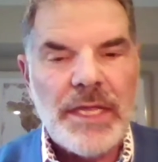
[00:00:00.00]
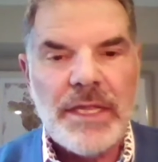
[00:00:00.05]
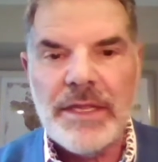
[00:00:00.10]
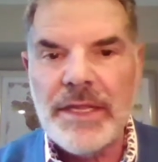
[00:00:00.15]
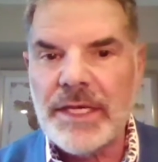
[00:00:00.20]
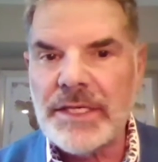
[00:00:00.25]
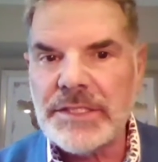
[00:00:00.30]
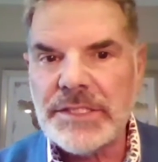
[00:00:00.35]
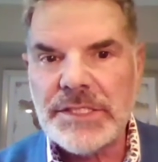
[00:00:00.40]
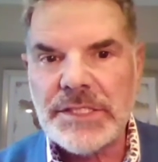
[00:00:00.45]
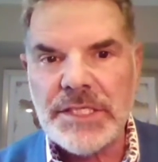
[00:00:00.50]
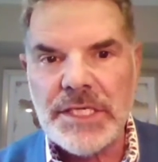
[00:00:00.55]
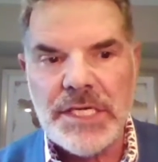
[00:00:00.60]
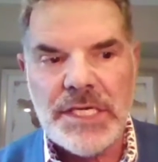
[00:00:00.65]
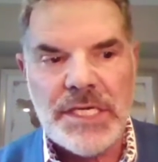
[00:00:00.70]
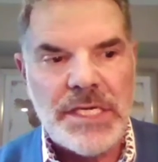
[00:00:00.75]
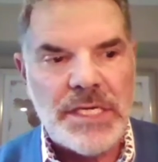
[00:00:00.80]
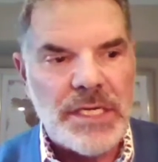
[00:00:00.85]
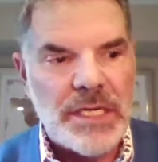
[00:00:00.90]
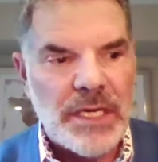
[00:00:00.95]
They
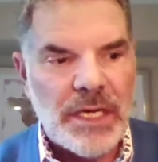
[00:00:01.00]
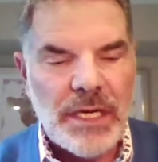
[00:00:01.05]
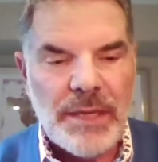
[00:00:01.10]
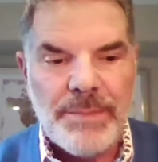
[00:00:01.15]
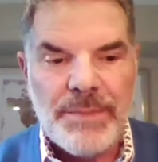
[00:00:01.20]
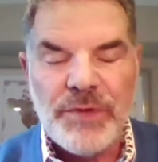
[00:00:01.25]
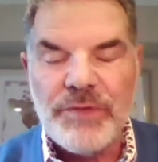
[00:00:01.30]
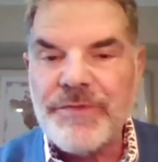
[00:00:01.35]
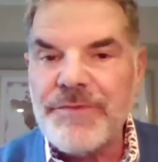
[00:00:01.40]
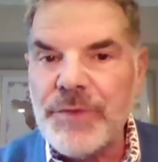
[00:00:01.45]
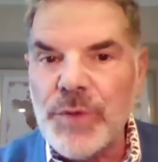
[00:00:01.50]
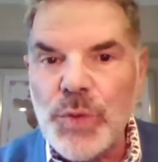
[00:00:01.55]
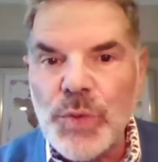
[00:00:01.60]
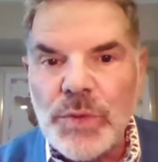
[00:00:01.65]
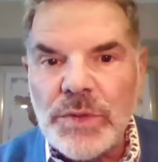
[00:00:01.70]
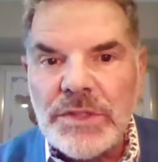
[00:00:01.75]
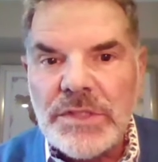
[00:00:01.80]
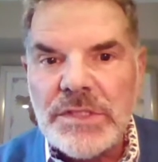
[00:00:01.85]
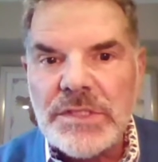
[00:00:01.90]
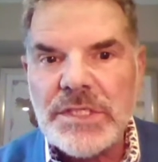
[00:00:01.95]
see
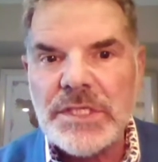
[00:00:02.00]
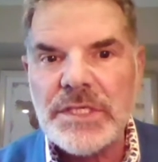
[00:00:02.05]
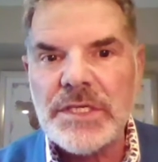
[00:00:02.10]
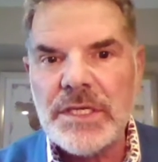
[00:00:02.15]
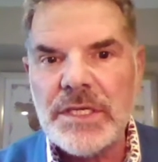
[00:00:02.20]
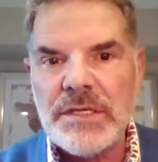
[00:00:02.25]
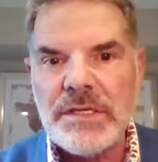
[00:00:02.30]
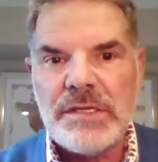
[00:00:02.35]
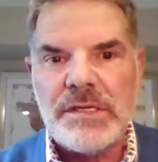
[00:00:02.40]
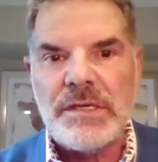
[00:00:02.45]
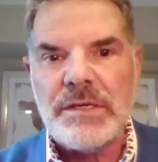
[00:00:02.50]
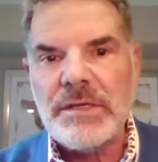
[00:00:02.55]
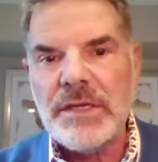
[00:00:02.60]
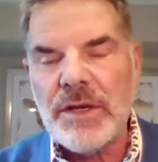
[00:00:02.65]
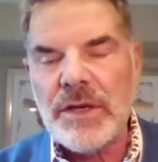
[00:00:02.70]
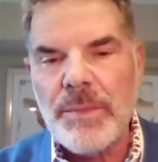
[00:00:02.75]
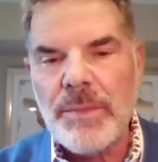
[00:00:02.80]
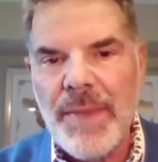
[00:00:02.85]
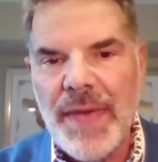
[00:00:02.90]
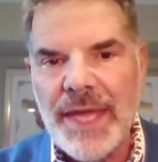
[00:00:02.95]
buffoons and
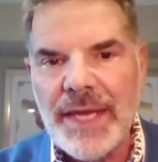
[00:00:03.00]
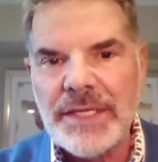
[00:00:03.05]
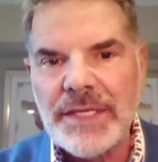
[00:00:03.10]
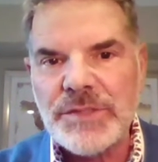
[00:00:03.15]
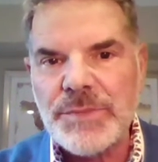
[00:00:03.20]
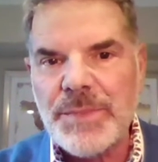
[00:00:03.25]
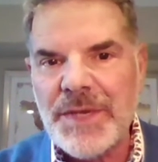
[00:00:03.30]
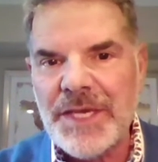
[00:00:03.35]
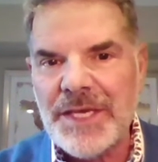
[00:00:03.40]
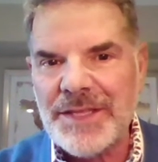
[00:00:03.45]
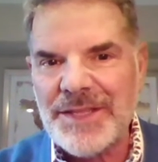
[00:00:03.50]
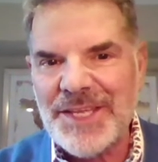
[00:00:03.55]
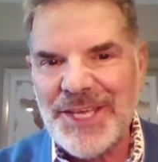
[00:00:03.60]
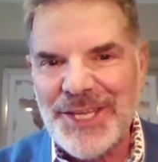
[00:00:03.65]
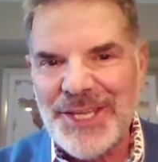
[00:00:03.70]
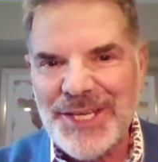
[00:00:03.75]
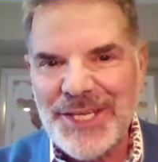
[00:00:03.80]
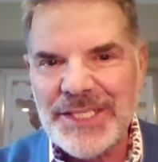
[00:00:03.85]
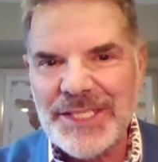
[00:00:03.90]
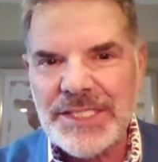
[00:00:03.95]
men as being the
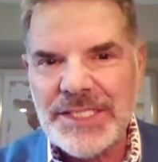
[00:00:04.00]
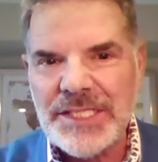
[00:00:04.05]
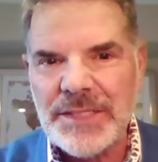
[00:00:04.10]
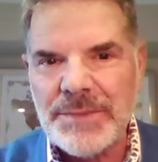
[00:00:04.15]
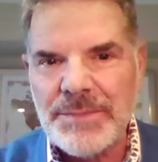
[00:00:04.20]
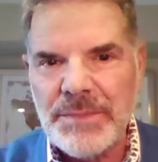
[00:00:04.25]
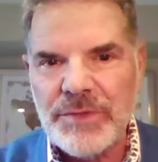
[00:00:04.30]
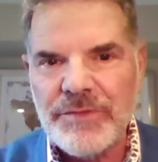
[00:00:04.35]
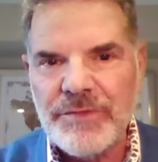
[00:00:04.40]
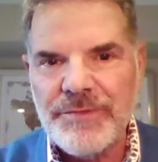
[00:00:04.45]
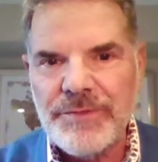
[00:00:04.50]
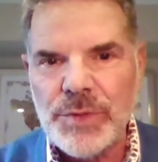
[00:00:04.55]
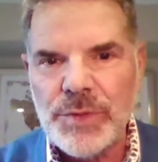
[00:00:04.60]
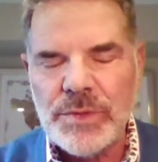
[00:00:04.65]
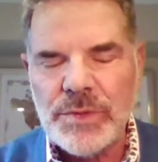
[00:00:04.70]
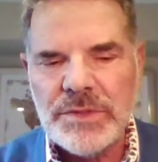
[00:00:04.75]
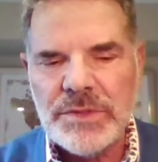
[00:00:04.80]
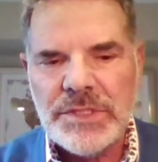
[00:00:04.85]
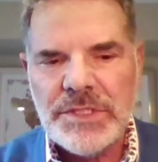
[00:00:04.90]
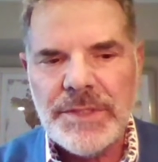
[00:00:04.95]
idiots and
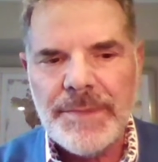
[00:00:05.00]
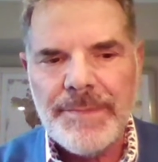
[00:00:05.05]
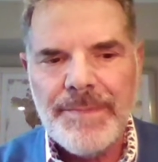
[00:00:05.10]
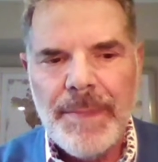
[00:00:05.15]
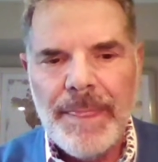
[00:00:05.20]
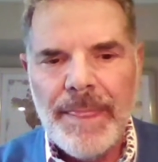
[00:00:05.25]
buffoons.